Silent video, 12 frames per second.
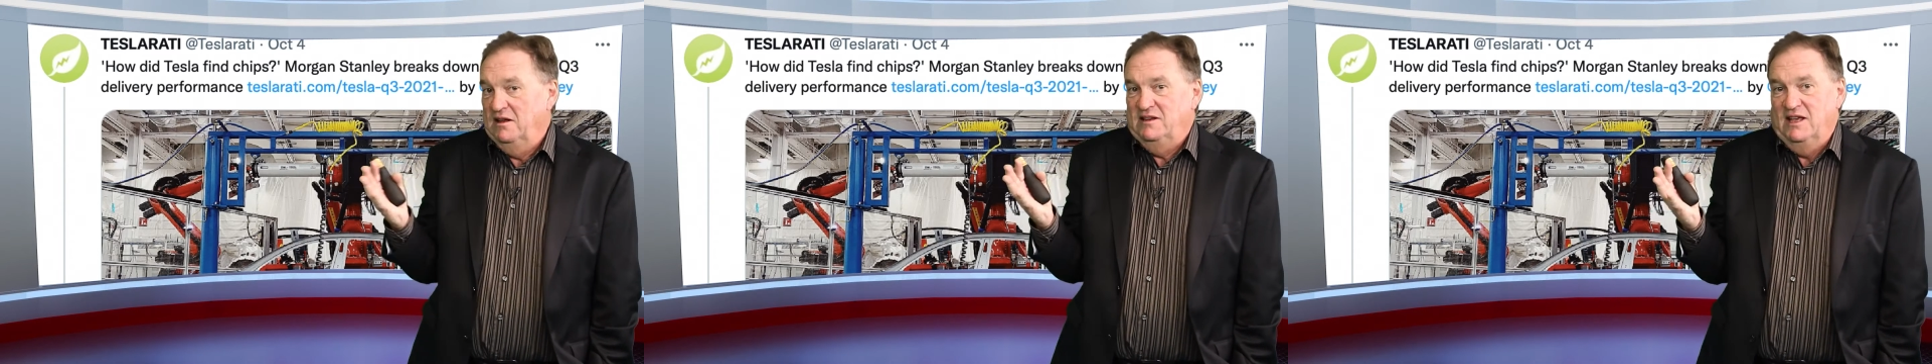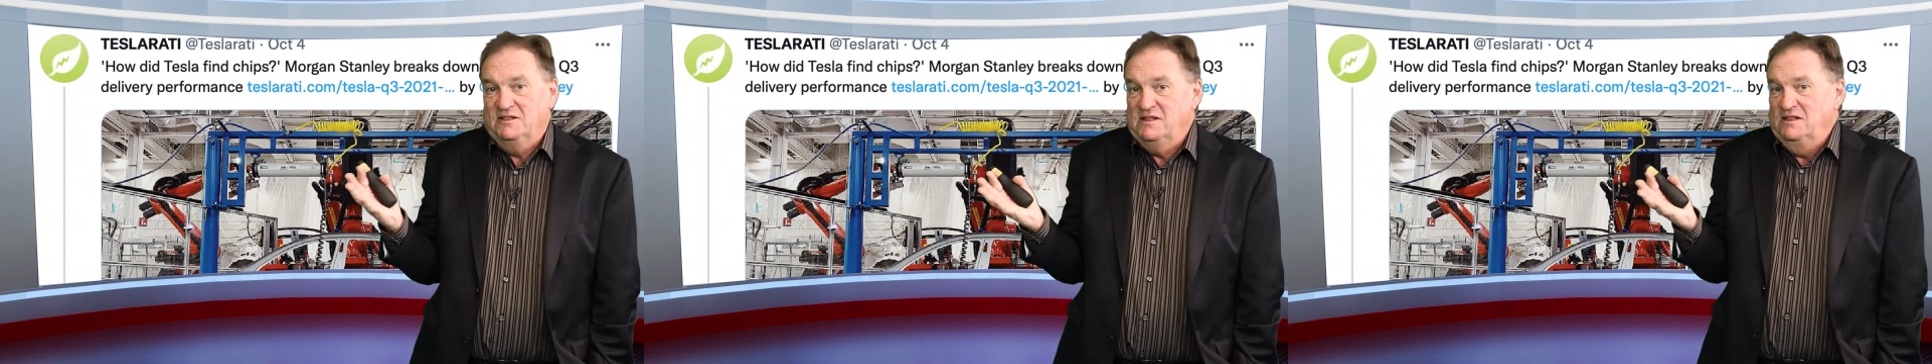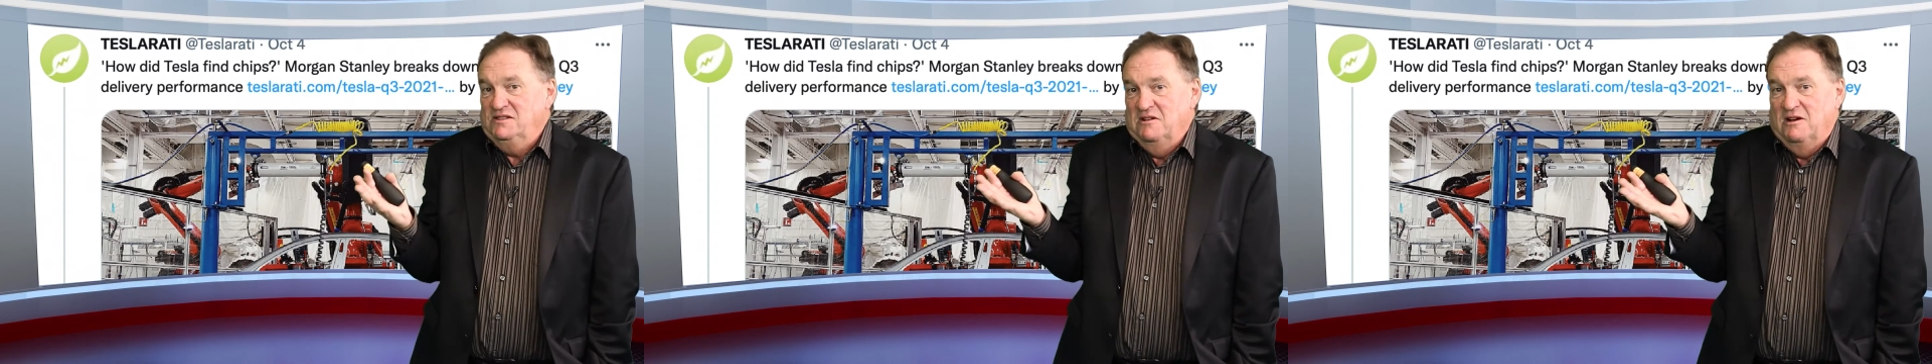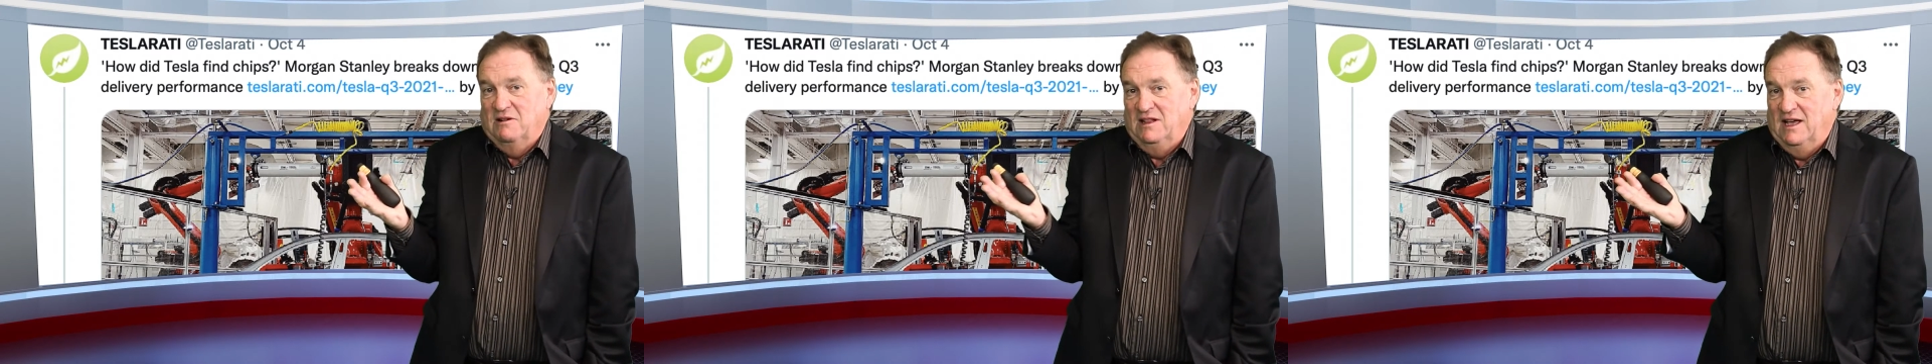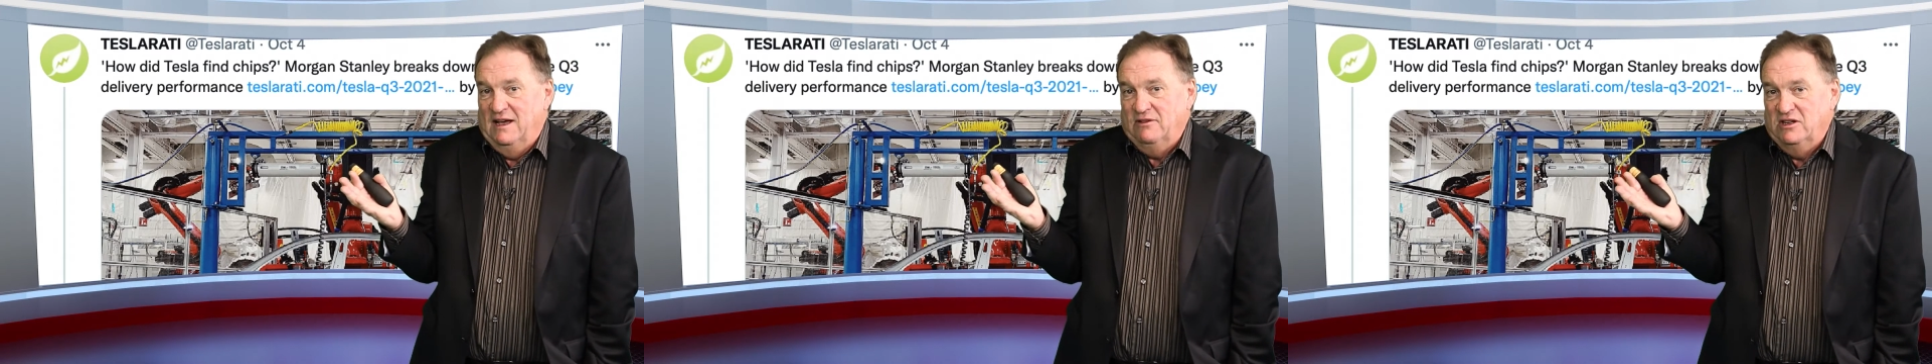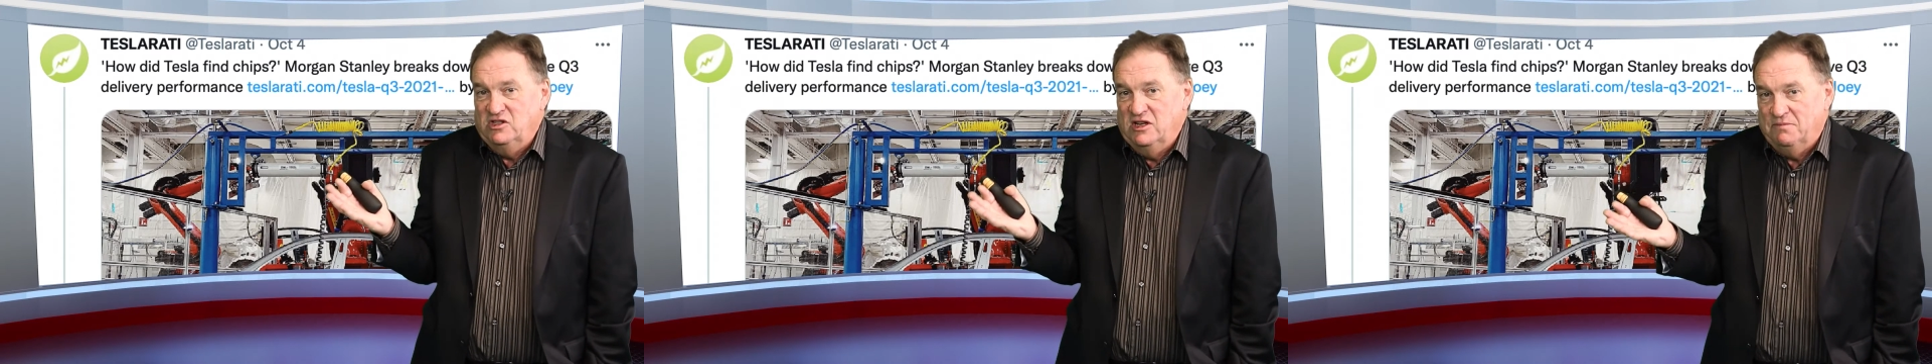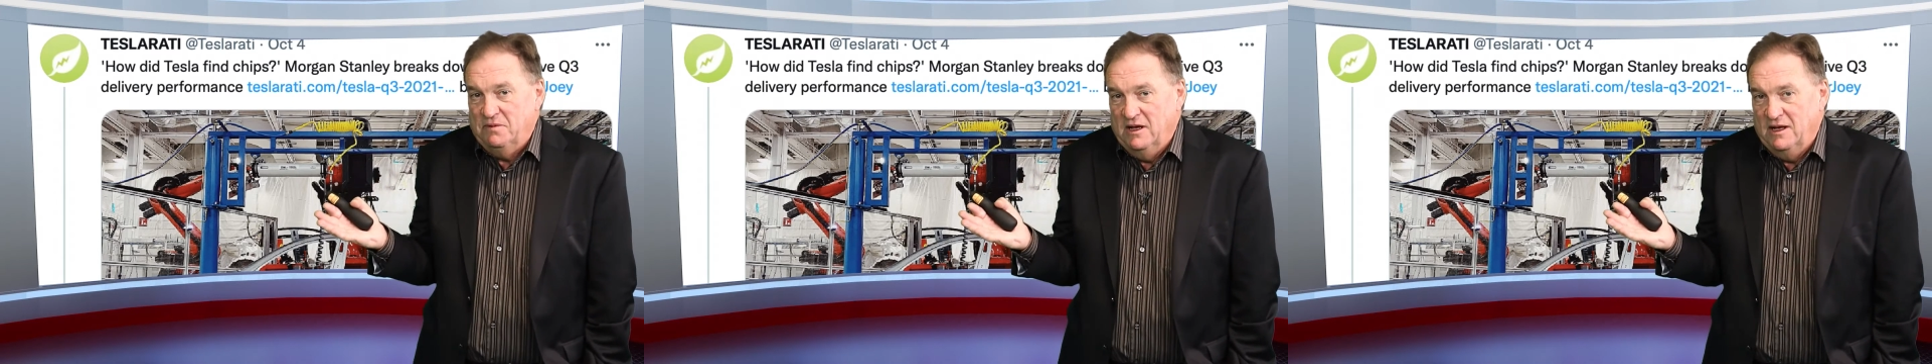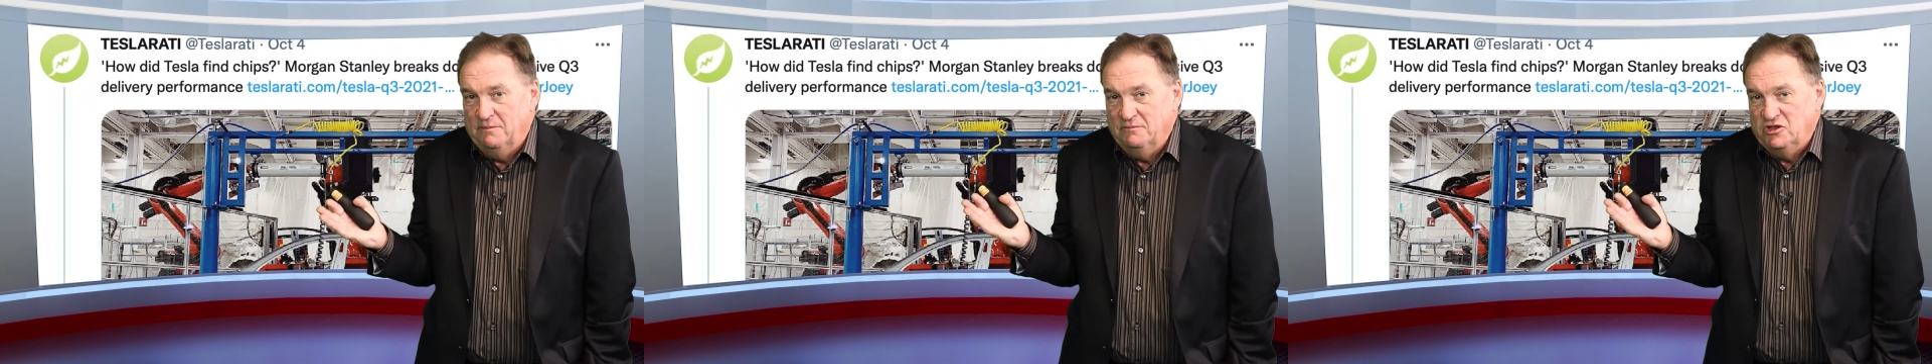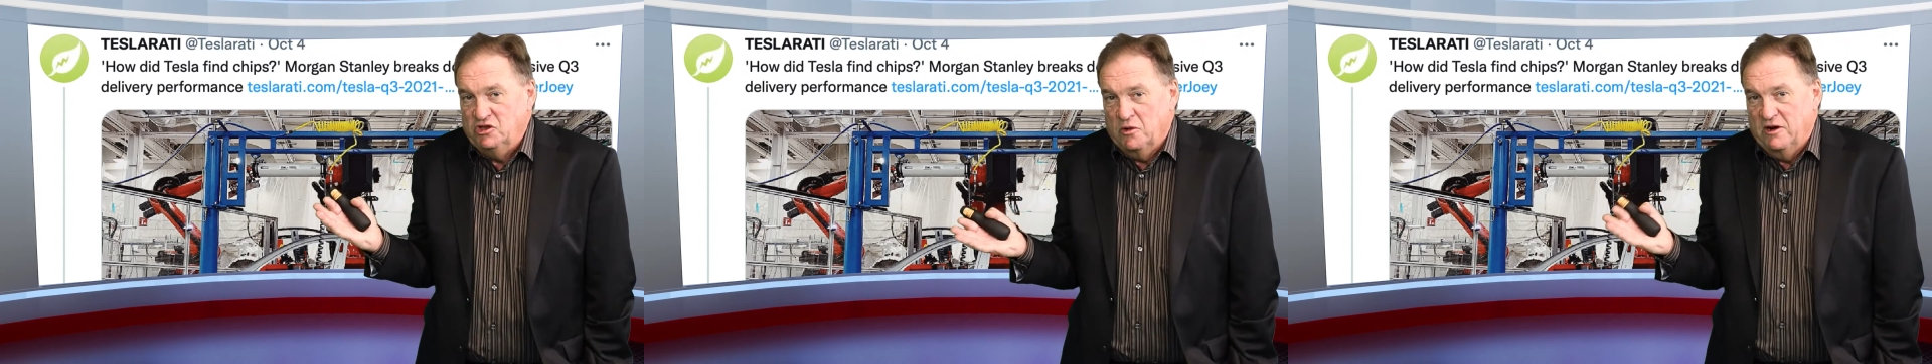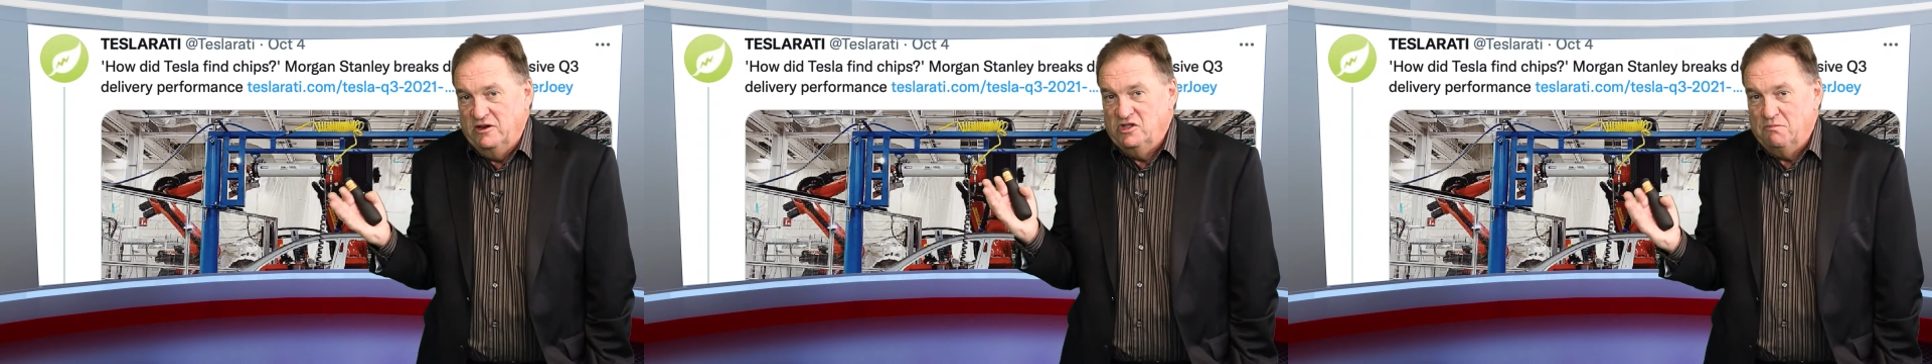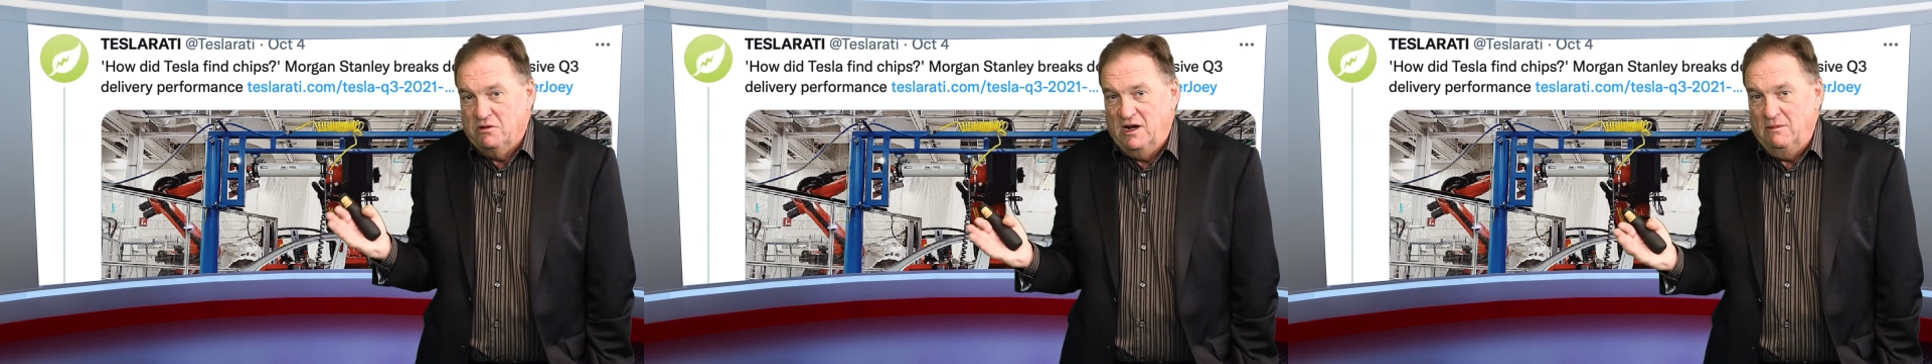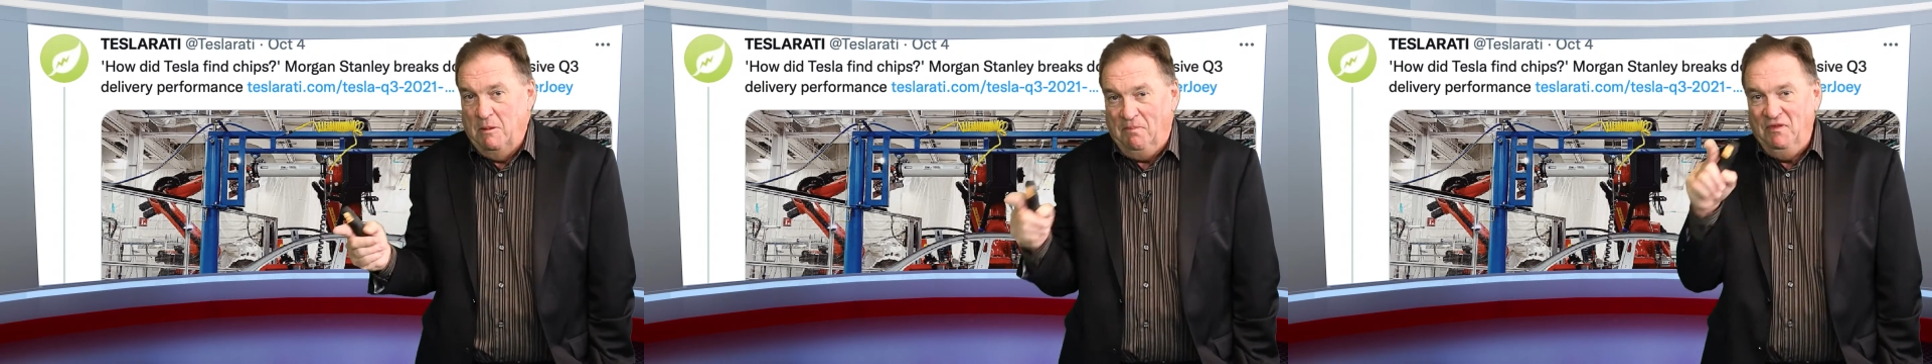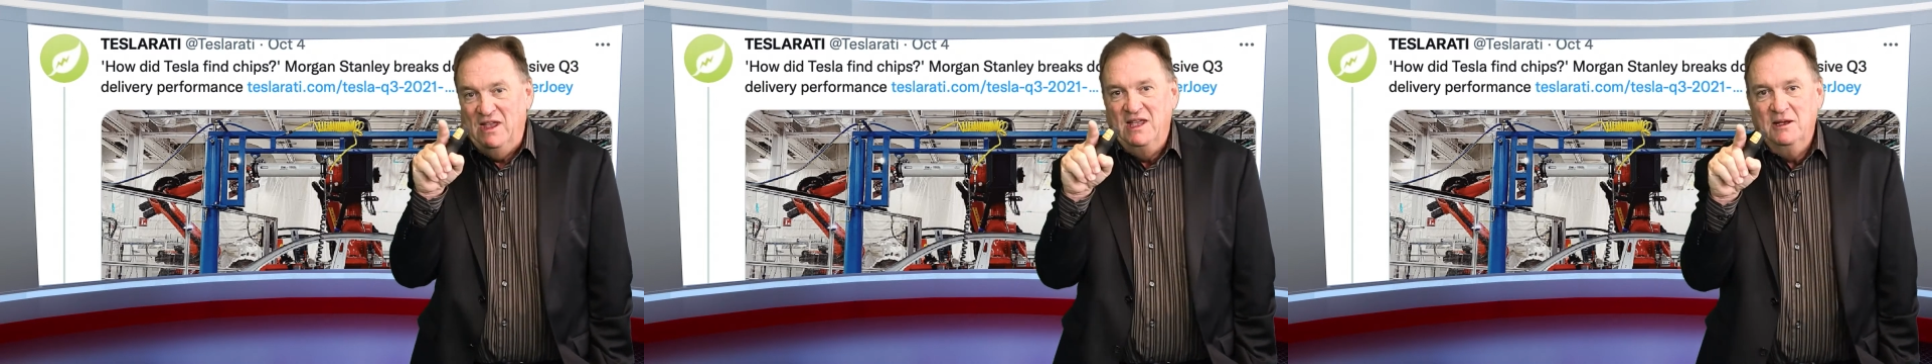Tesla is not really having a chip shortage problem